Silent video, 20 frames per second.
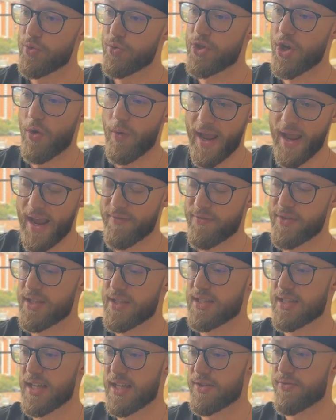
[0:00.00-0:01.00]
don't have
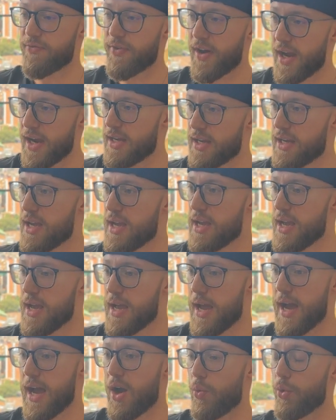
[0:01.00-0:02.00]
this, that's fine.
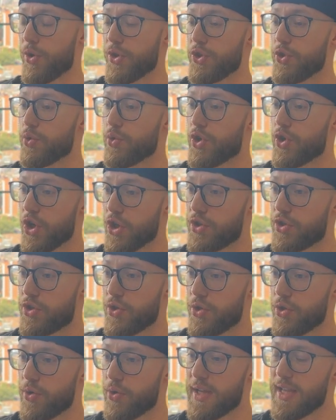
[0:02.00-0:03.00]
What you could
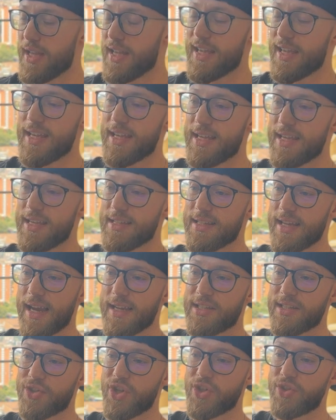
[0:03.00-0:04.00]
do is I
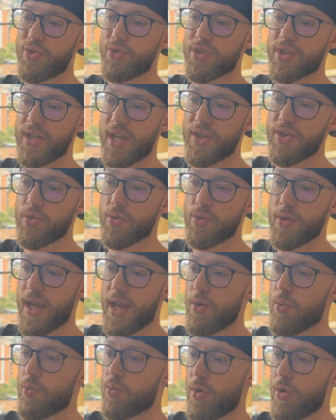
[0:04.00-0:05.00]
suggest you schedule
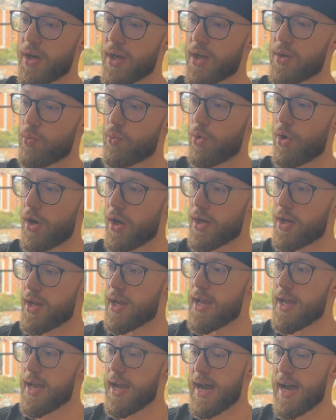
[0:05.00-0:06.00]
a
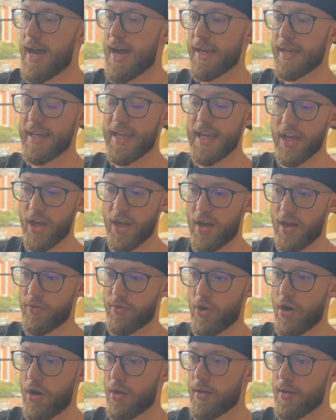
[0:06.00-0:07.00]
one-on-one kickoff
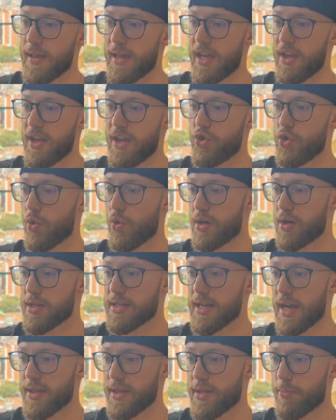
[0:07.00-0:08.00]
call. If you are
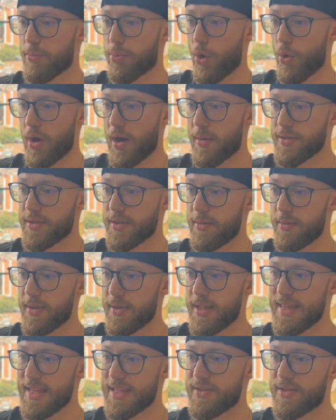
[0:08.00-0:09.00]
inside the program, it's going to
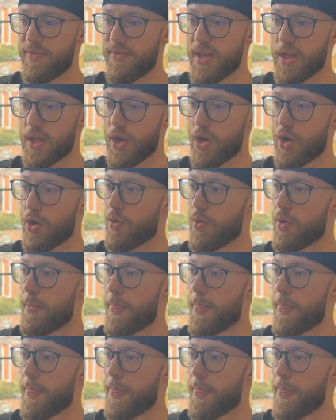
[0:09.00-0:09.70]
be in this video